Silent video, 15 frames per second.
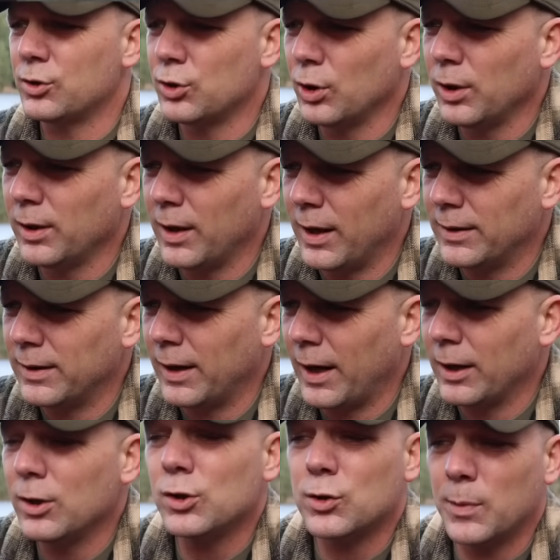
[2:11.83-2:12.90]
shooting I did,
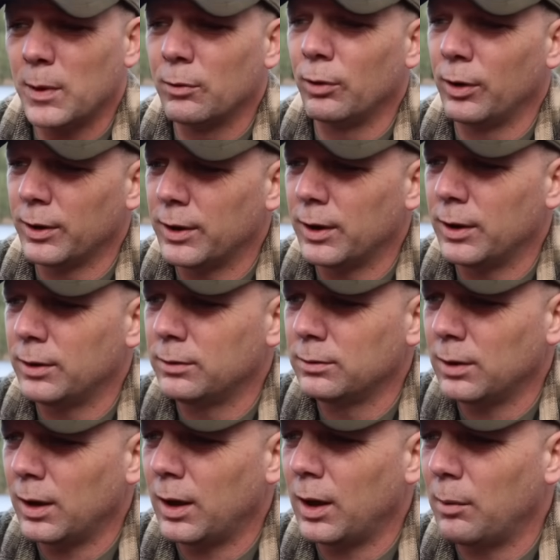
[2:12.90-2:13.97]
I used to be really good
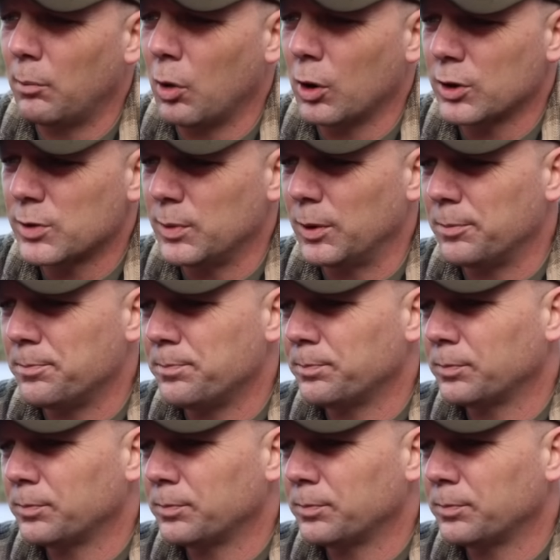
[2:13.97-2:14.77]
uh, marksman.